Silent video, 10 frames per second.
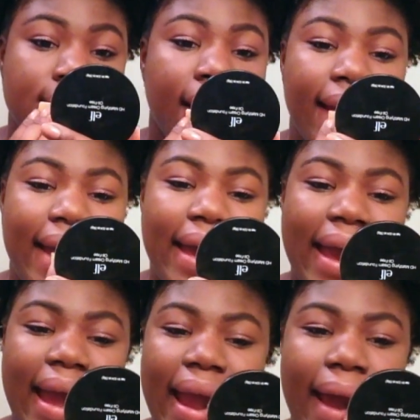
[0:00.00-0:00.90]
I usually
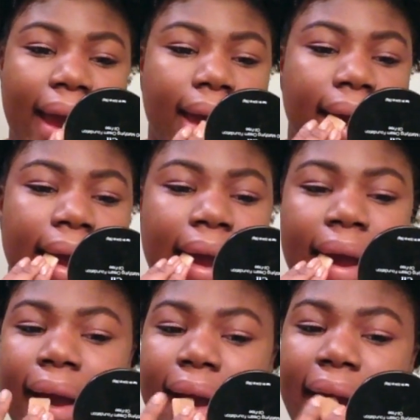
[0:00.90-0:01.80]
do this with lipstick
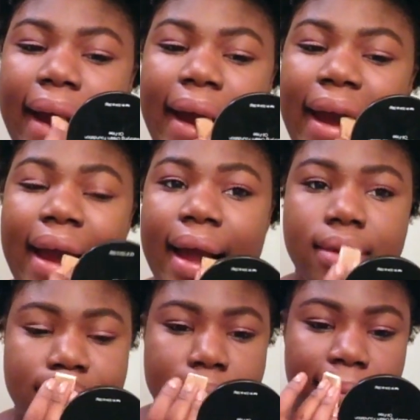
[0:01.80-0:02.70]
to give it that
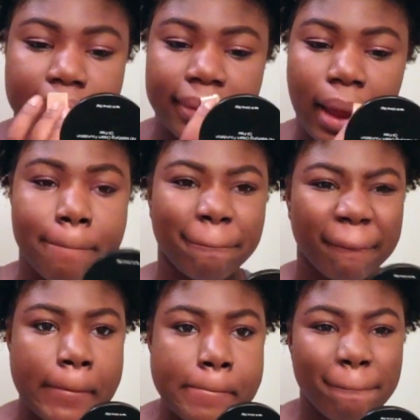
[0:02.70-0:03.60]
more
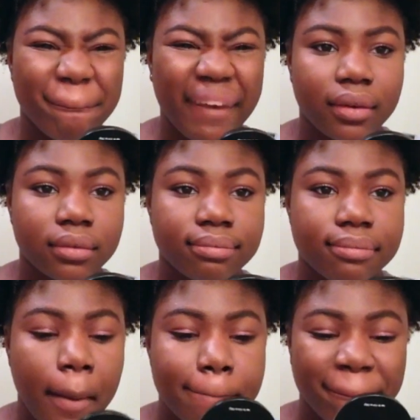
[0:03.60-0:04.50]
stained look, to make it look
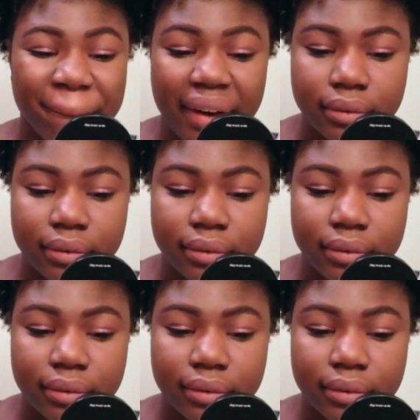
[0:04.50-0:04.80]
more natural.